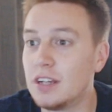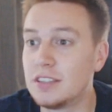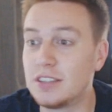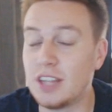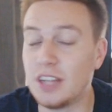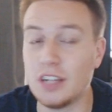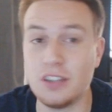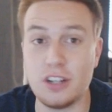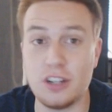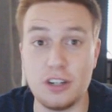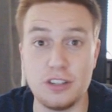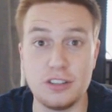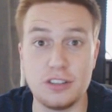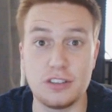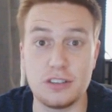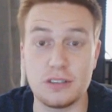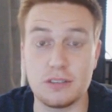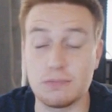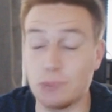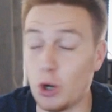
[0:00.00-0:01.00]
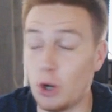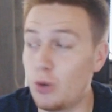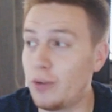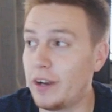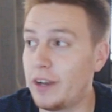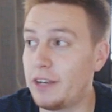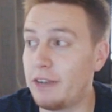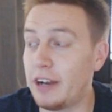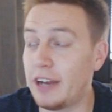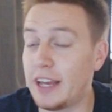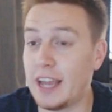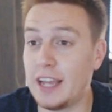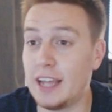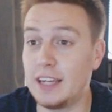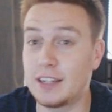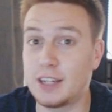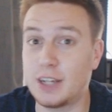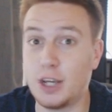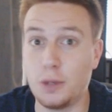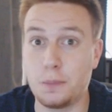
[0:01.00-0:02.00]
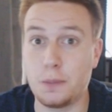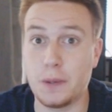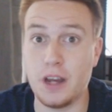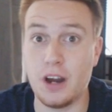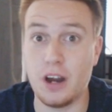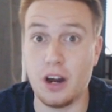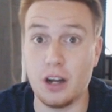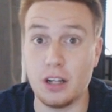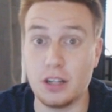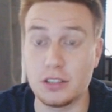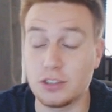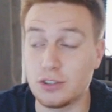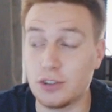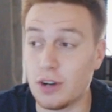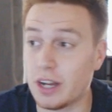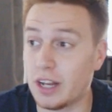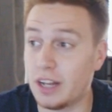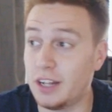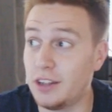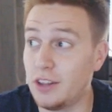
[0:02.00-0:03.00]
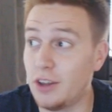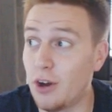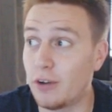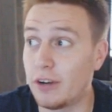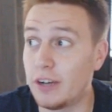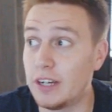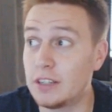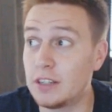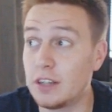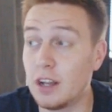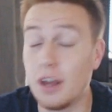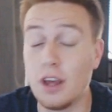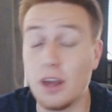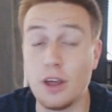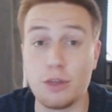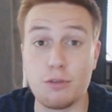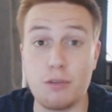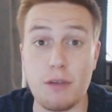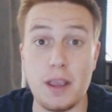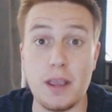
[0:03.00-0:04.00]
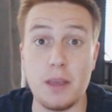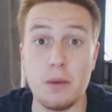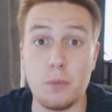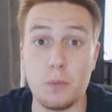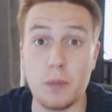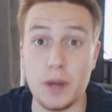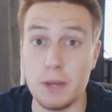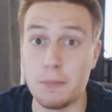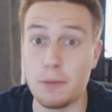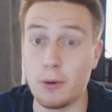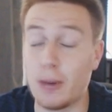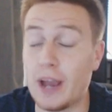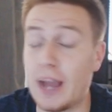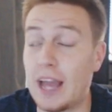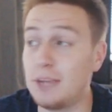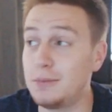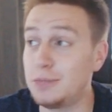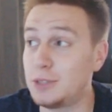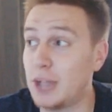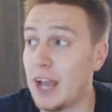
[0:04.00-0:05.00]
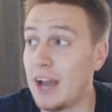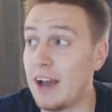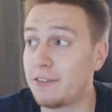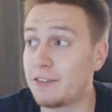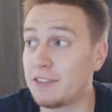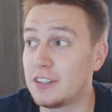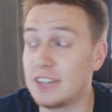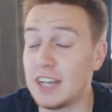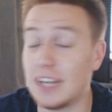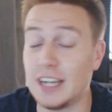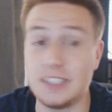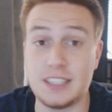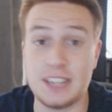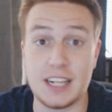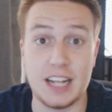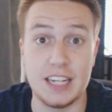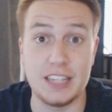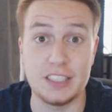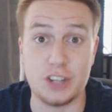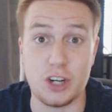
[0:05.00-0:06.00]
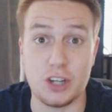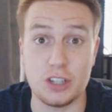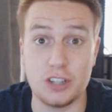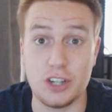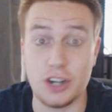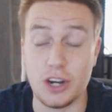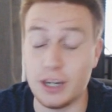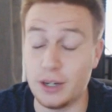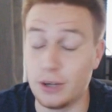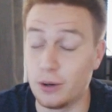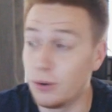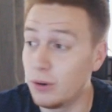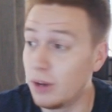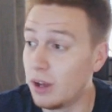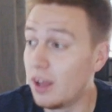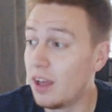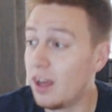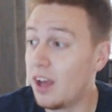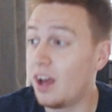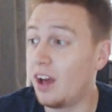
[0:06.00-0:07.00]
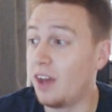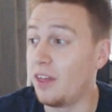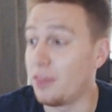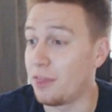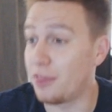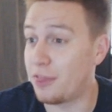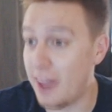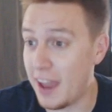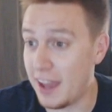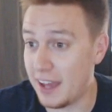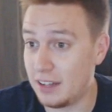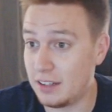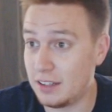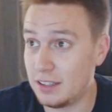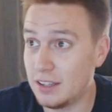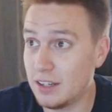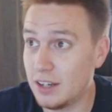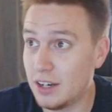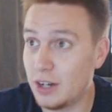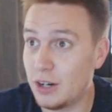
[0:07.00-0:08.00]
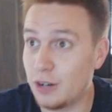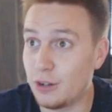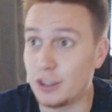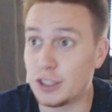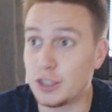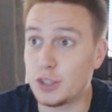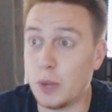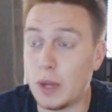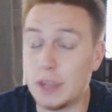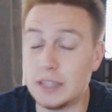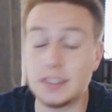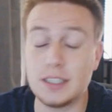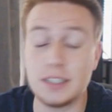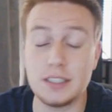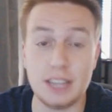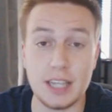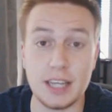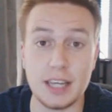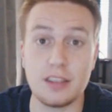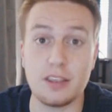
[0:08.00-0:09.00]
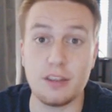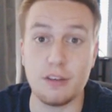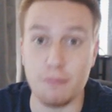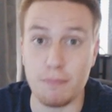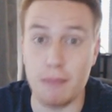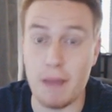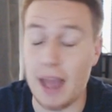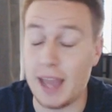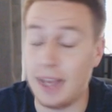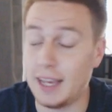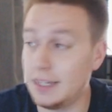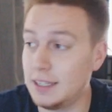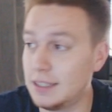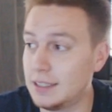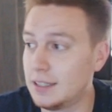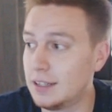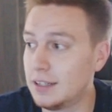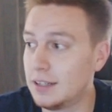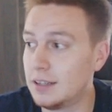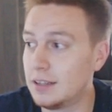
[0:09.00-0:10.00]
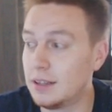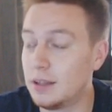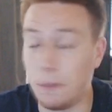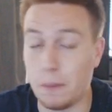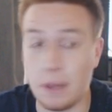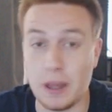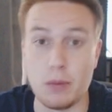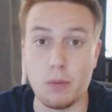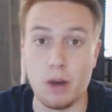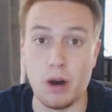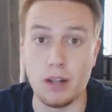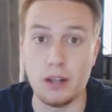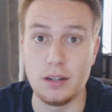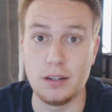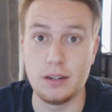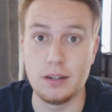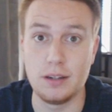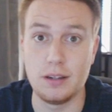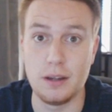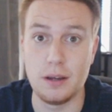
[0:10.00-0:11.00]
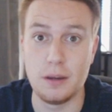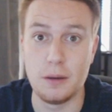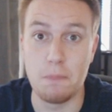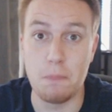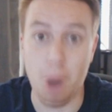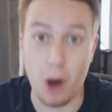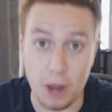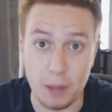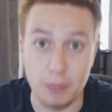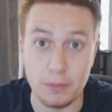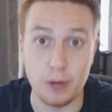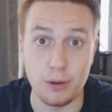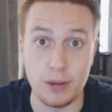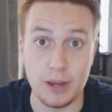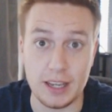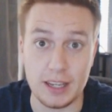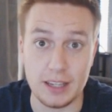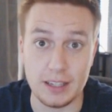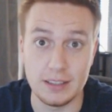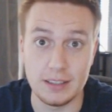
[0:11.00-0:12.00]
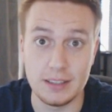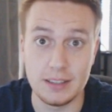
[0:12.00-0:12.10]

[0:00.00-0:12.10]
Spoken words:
Sunderland, already relegated QPR, and struggling Norwich. 3 winnable games, you have to say, to clinch our title. And then, on the 26th of May, the big one, Bayern Munich.